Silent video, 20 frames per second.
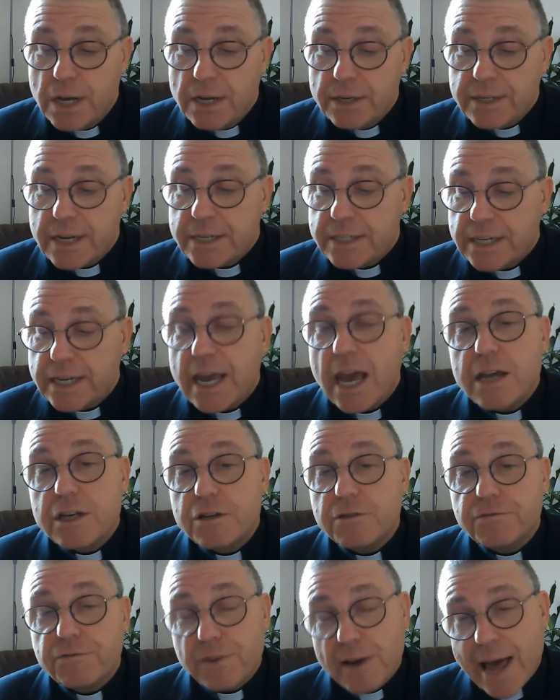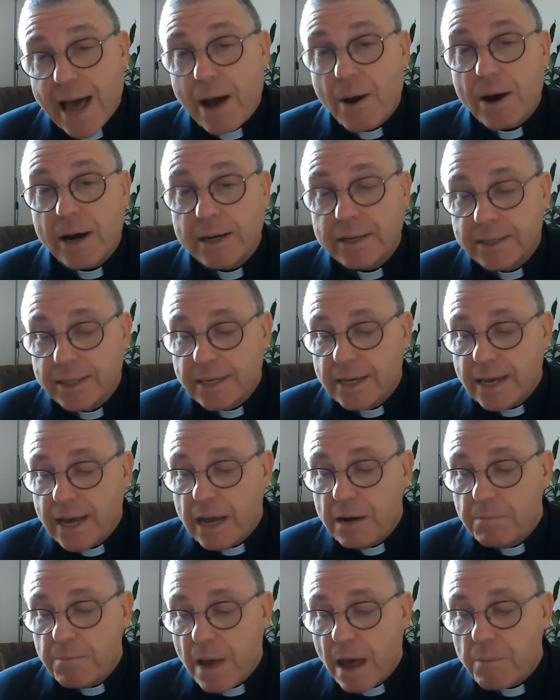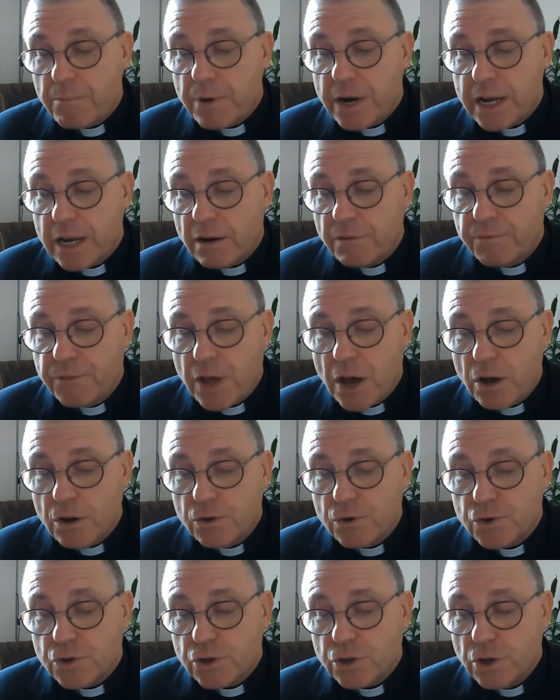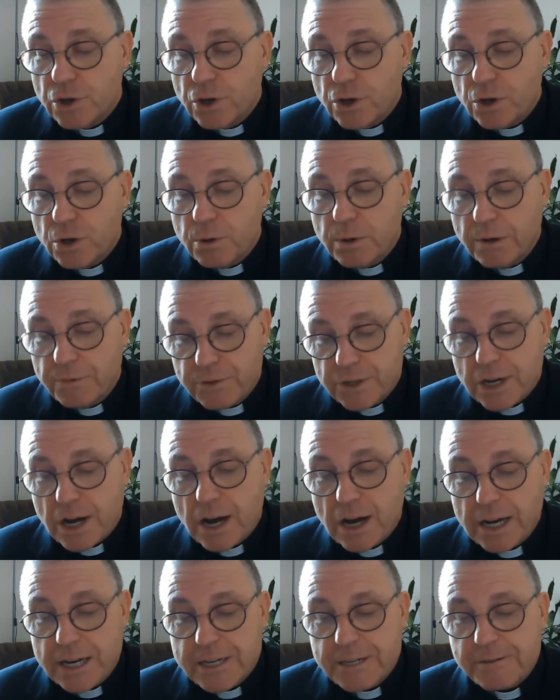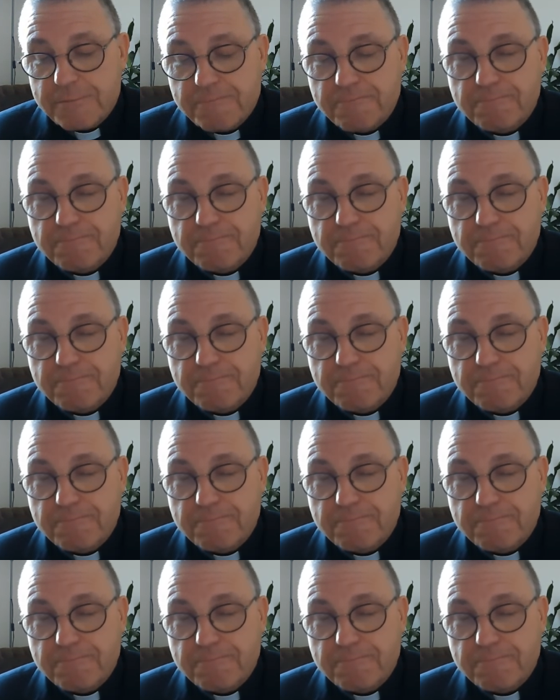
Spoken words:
dedicate a flower in memory of those who have died.